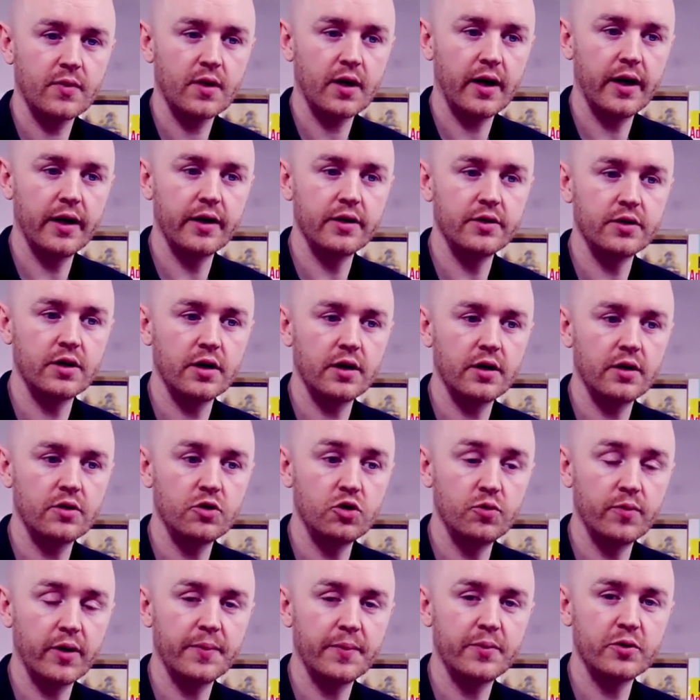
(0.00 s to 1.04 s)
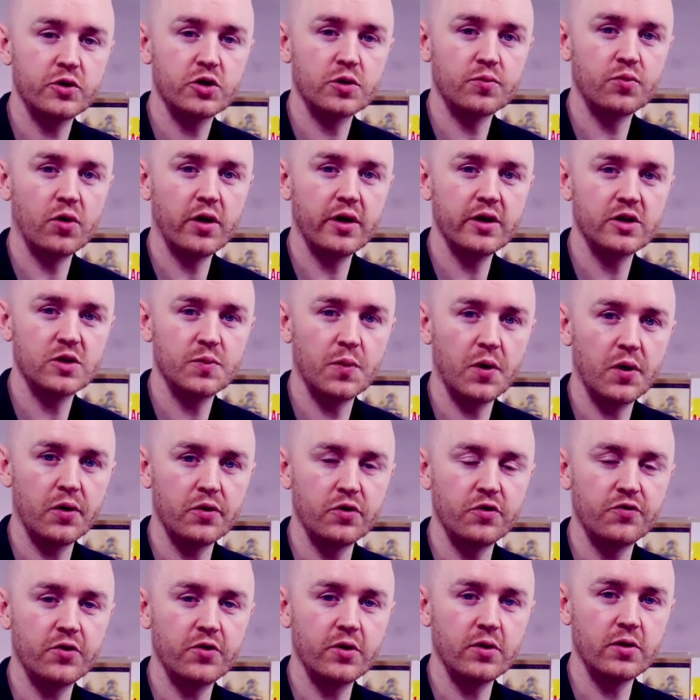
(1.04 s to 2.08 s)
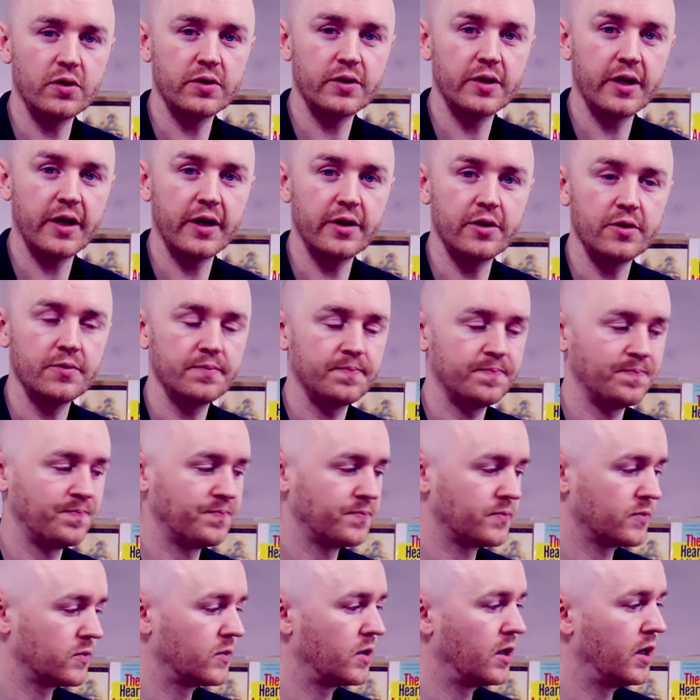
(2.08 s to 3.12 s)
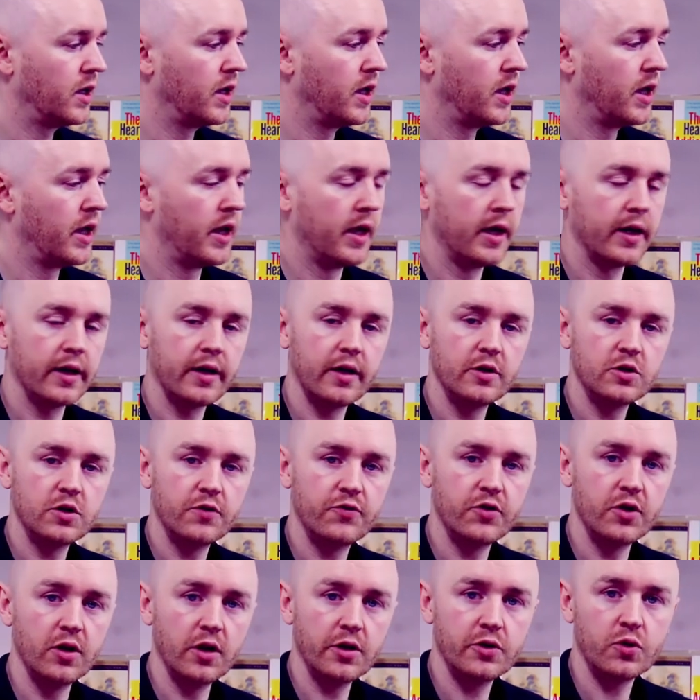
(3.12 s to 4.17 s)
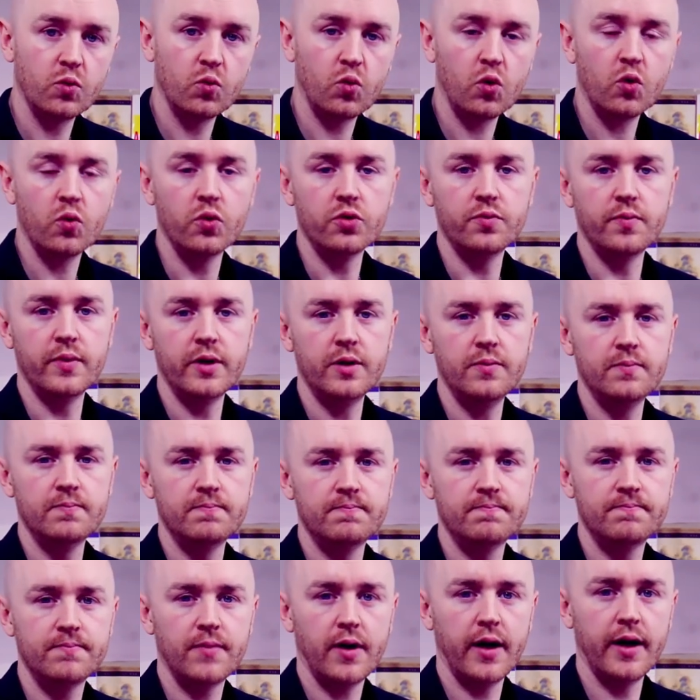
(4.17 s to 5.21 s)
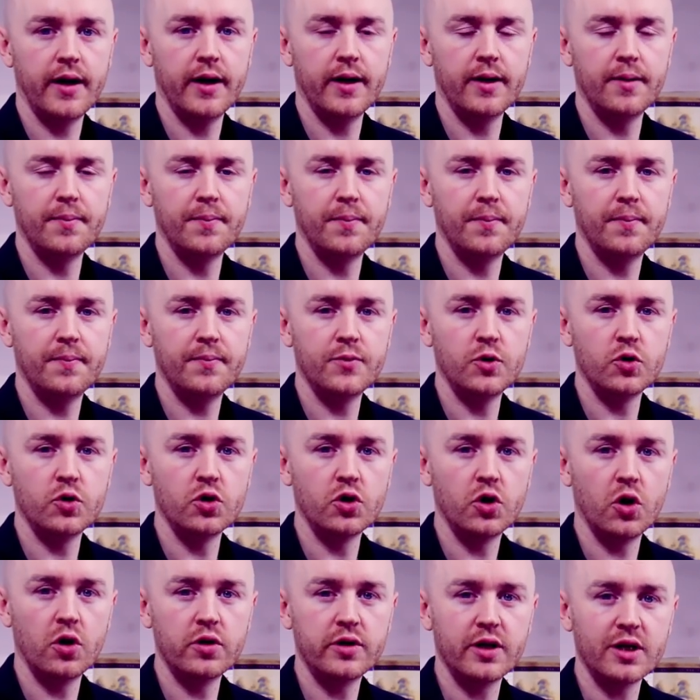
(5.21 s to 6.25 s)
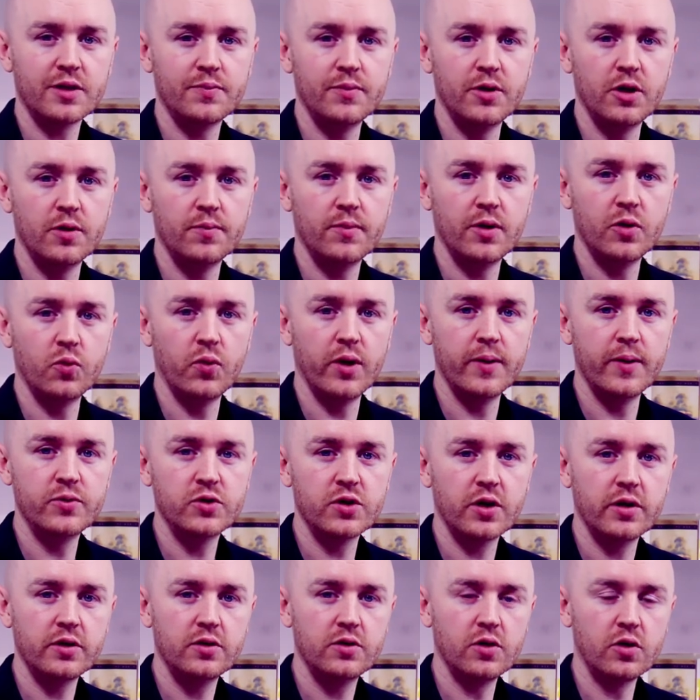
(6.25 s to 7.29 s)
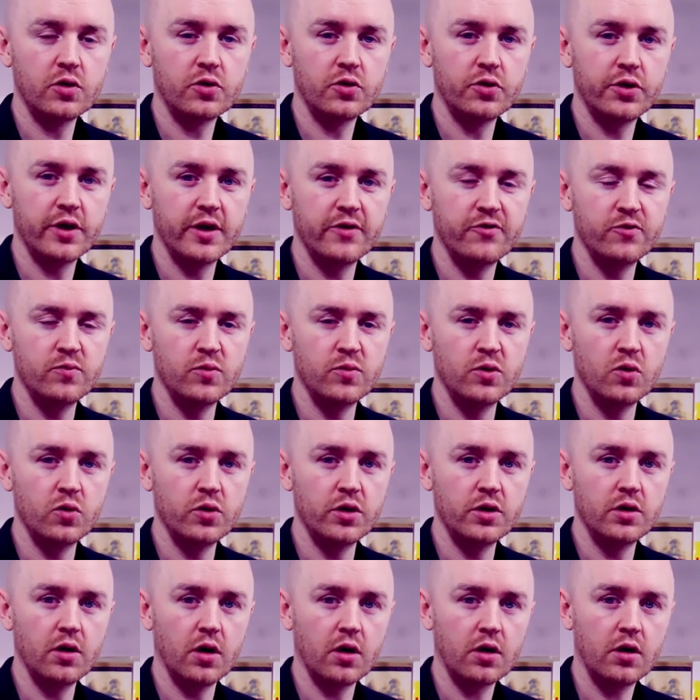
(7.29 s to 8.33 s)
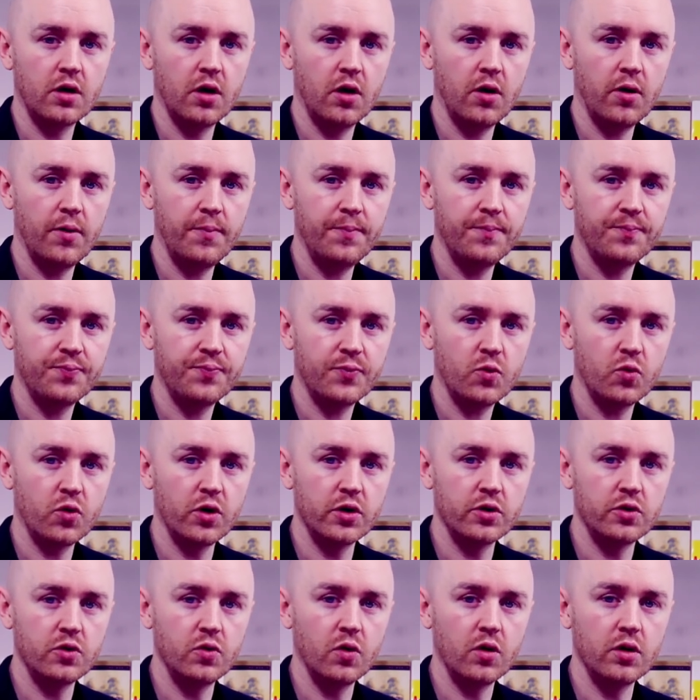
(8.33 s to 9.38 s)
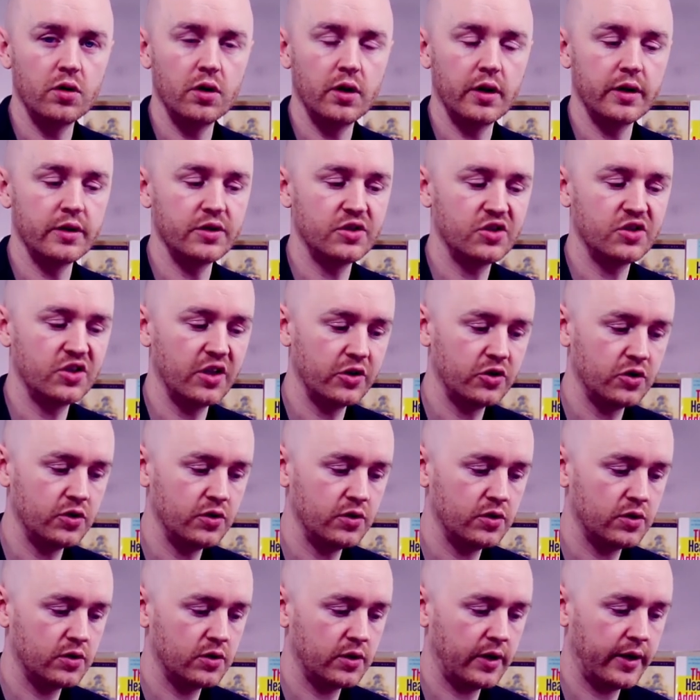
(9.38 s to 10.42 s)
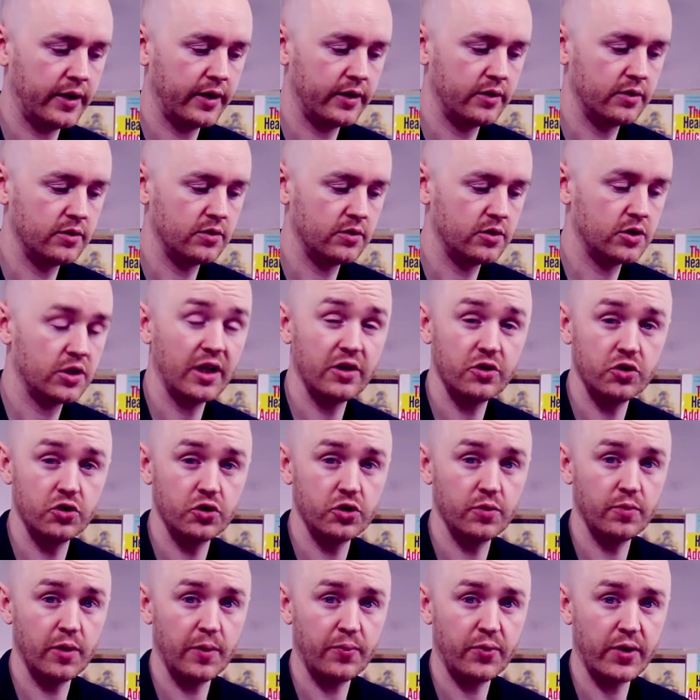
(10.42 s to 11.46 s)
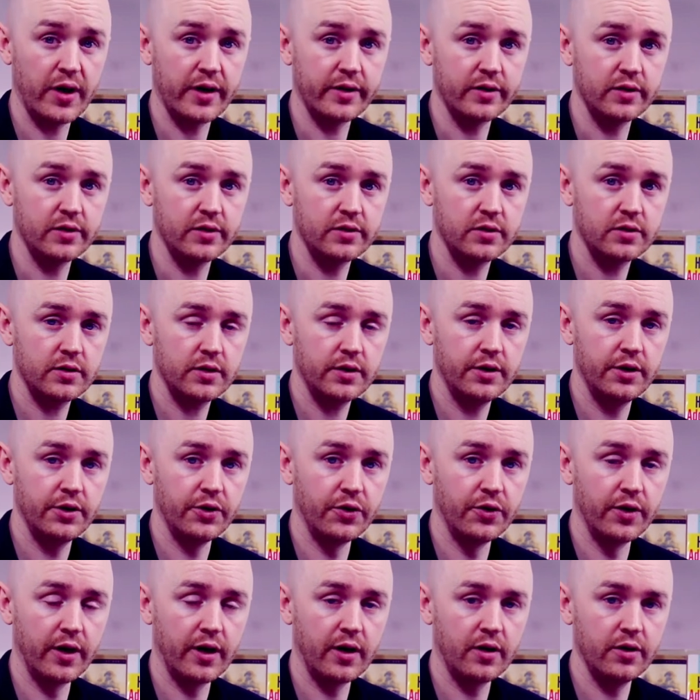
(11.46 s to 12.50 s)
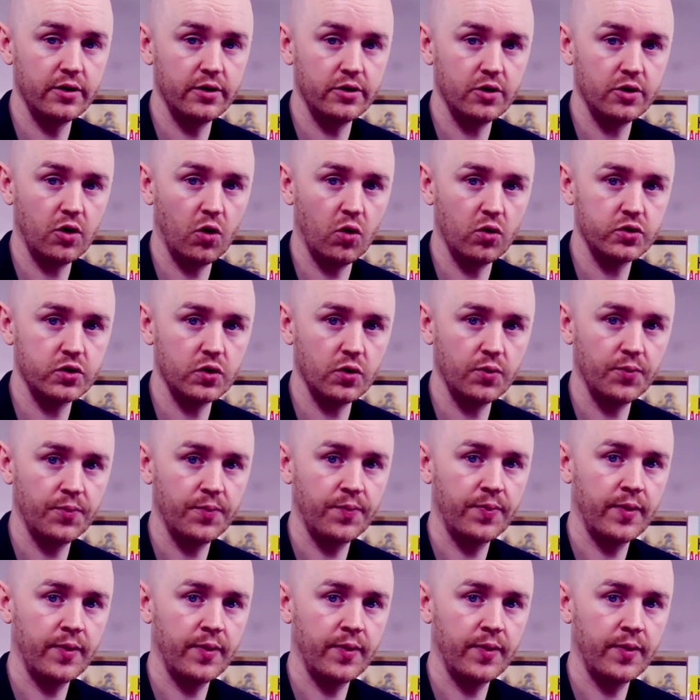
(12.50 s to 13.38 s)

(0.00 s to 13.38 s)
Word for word: And uh, you might be surprised by how you feel at the end. Guys, if you'd like to work with me, um, you can contact me at my website, D R david maloney dot com, where I do online sessions and sessions in my practice here in Ireland also.